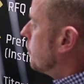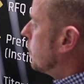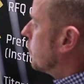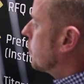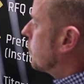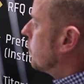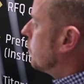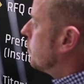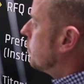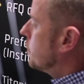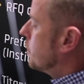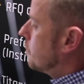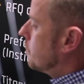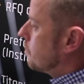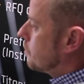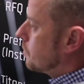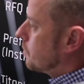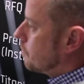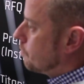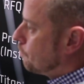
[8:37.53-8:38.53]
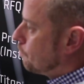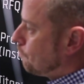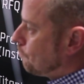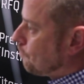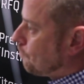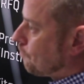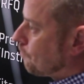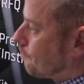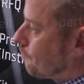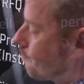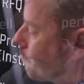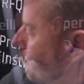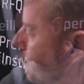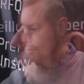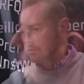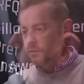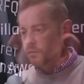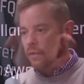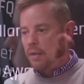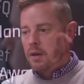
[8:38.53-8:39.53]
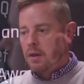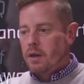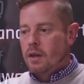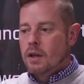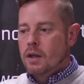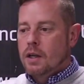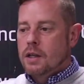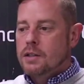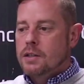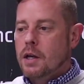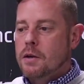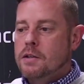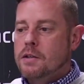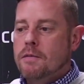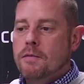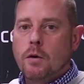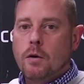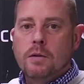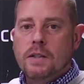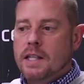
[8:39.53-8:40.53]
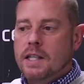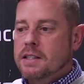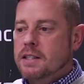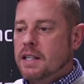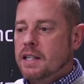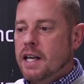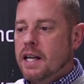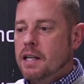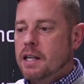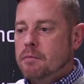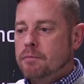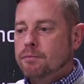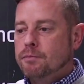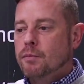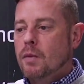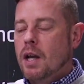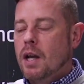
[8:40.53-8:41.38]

have a look at the results. So it's the 14th today,